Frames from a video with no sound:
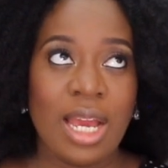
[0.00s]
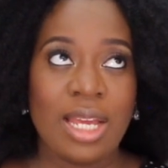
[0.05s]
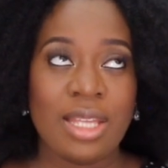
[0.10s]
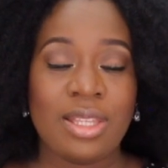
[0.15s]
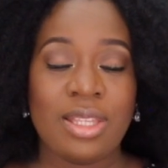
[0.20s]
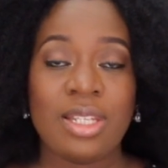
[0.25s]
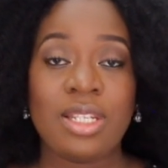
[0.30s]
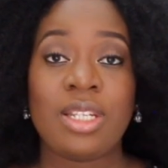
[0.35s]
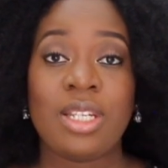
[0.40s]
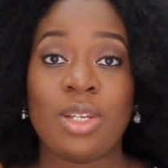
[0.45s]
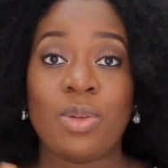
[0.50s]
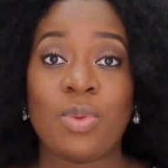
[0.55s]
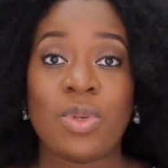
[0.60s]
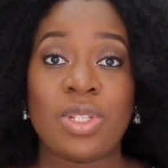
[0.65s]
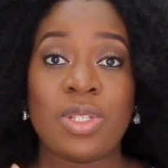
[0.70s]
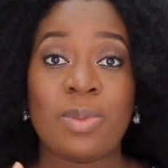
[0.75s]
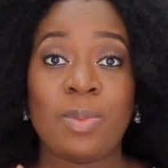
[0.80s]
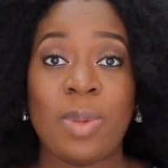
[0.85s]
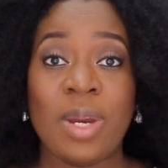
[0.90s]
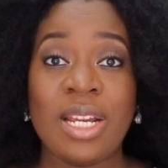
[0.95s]
I think it
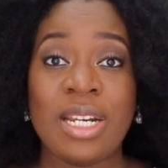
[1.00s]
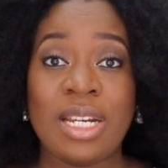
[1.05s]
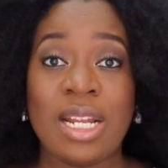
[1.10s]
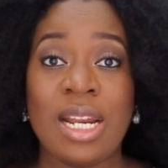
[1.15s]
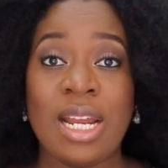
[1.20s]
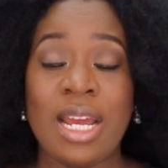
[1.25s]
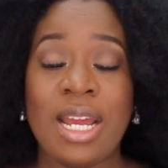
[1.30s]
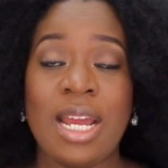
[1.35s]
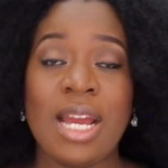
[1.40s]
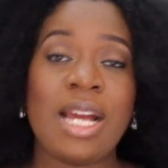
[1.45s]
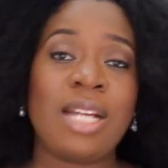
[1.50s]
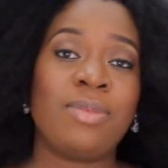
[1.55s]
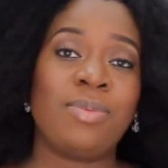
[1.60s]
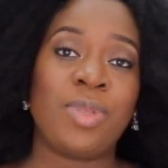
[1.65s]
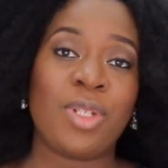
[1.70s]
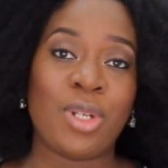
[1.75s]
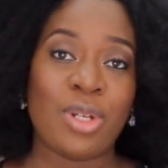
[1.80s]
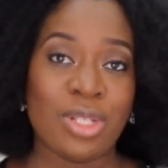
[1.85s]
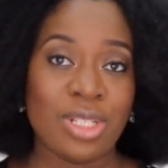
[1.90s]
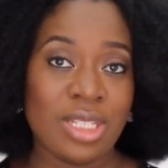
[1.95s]
was spinal I
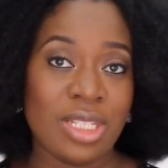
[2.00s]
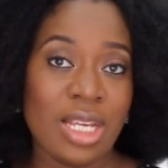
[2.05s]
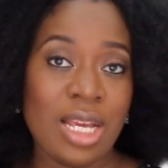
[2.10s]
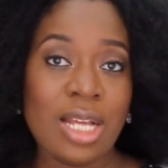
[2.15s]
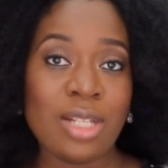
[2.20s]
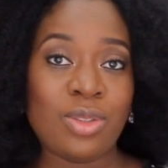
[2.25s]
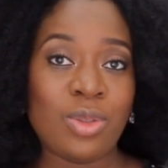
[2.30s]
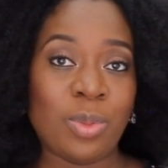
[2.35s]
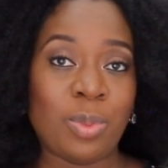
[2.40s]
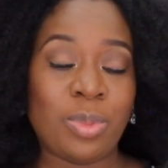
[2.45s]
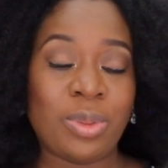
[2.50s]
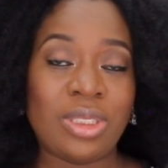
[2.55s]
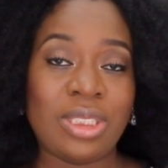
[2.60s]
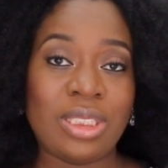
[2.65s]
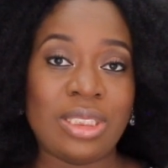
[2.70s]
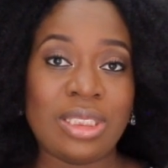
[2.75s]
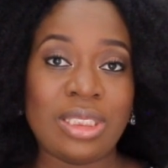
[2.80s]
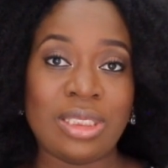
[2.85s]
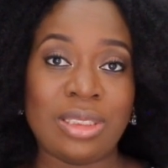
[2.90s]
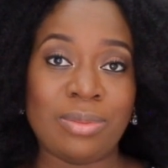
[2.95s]
had, because they had to put
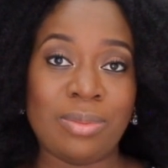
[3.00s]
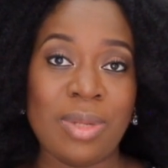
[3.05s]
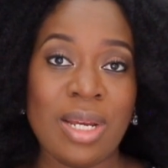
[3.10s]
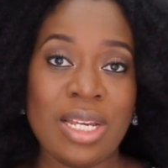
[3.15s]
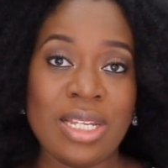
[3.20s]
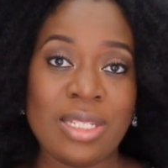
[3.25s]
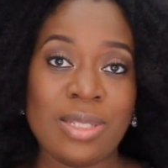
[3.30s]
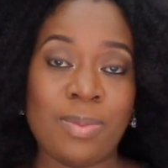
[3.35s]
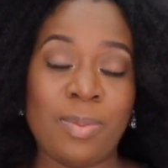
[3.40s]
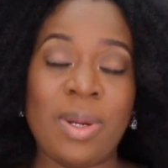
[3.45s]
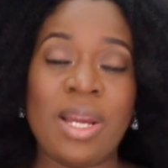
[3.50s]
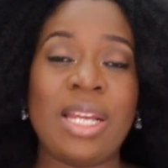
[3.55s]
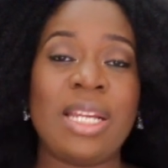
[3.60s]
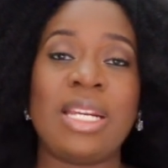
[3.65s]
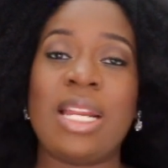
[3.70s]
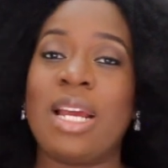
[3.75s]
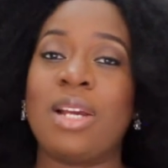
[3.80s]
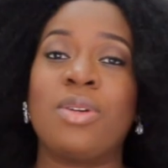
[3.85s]
it in my spine.